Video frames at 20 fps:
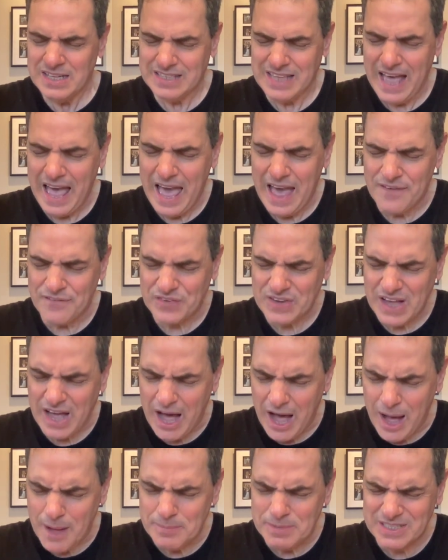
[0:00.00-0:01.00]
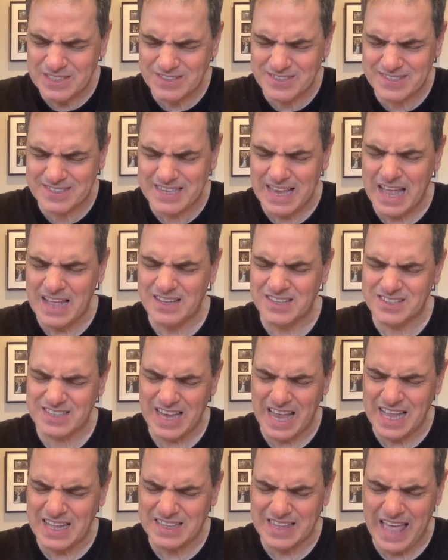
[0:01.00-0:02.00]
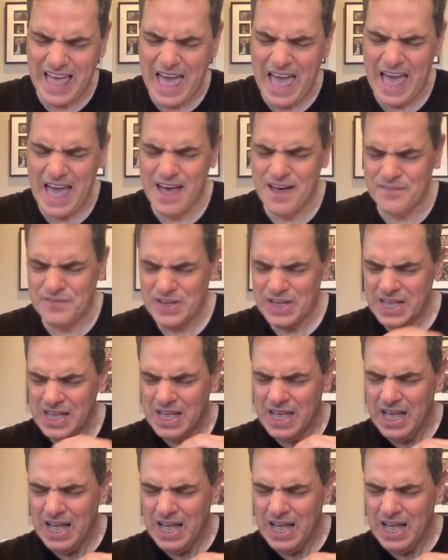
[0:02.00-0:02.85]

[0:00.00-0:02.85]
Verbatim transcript: to have common sense and to have